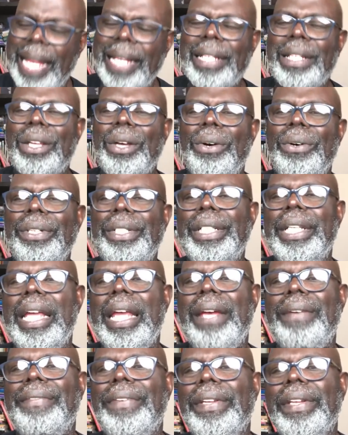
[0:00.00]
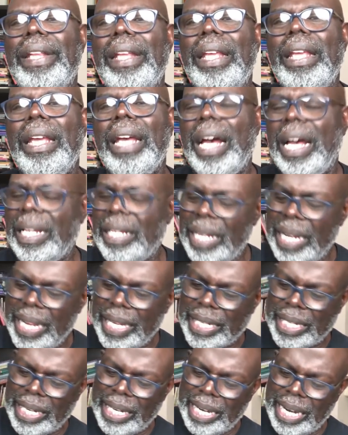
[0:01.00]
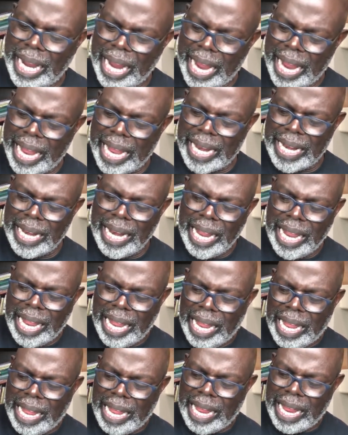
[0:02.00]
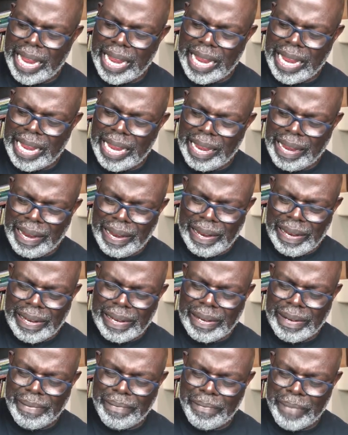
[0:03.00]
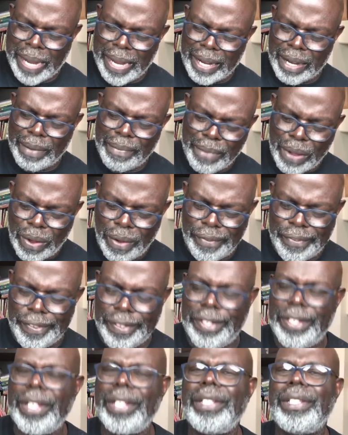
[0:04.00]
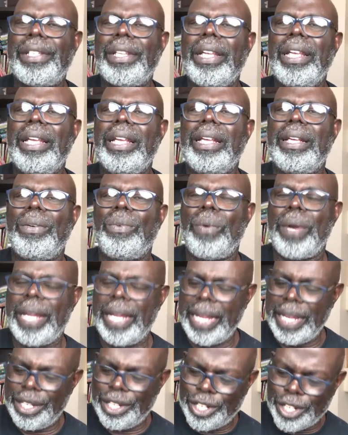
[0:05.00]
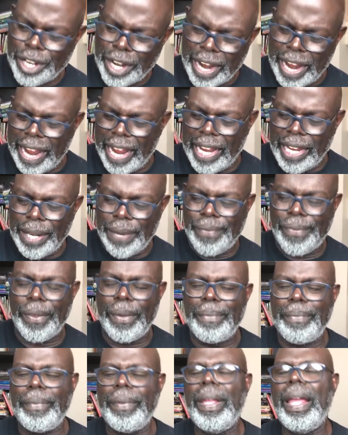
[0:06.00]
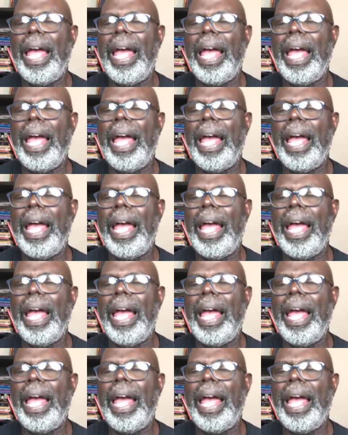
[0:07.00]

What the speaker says: going to heaven unless he had a metamorphosis where he changed from